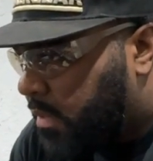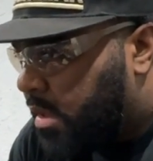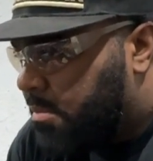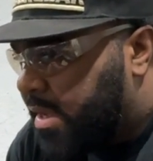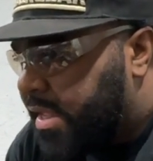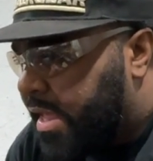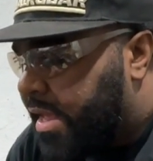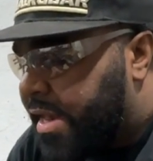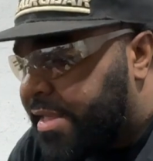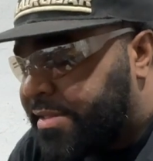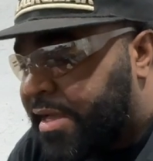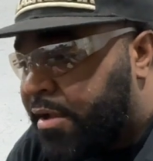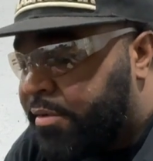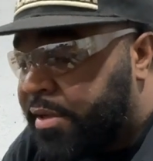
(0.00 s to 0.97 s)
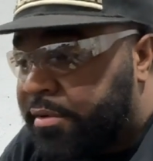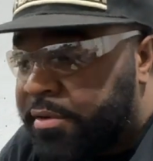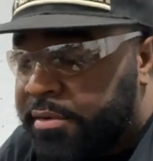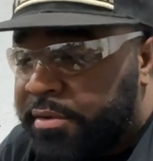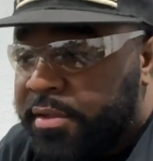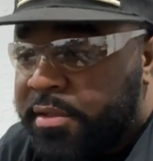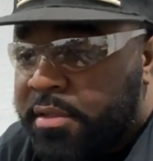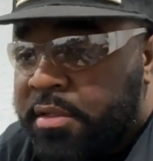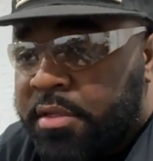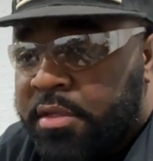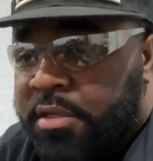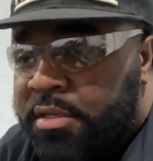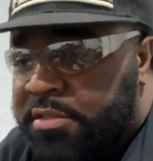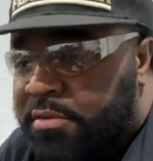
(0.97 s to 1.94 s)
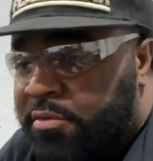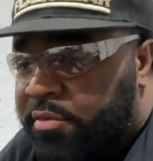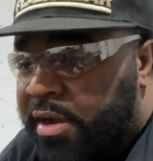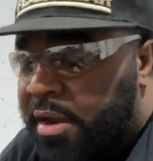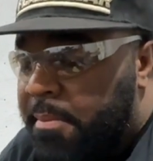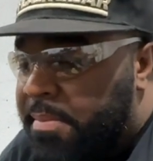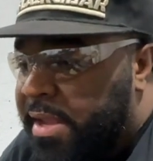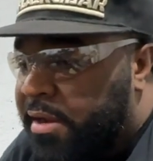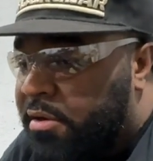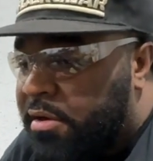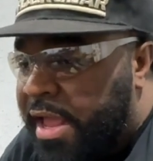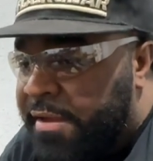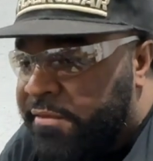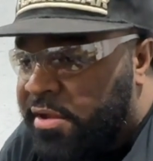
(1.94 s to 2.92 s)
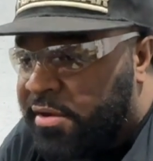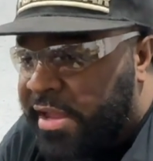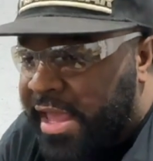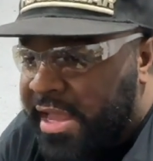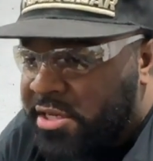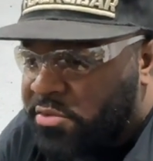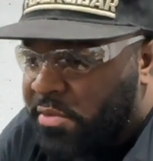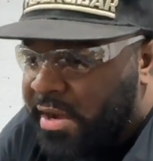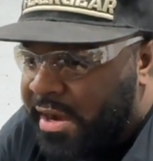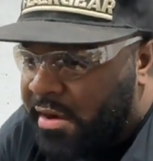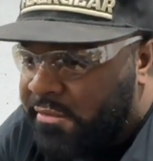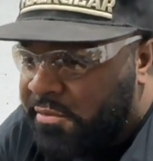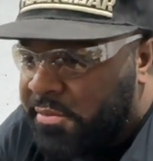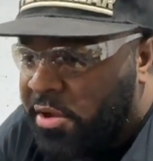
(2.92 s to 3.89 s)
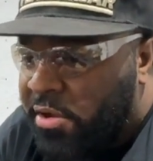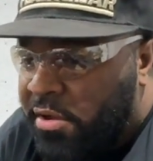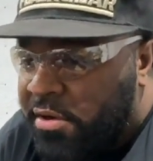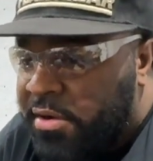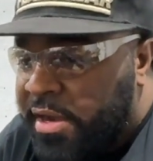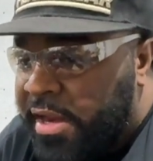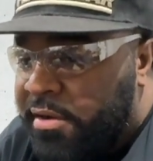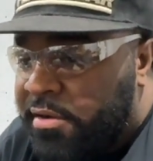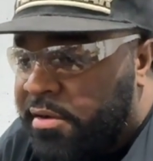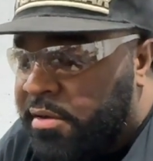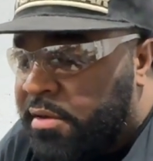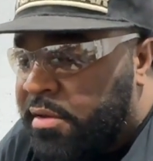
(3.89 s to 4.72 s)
But yeah, that's how we're gonna do it. So we'll run a bigger, heavier gauge wire from the alternator.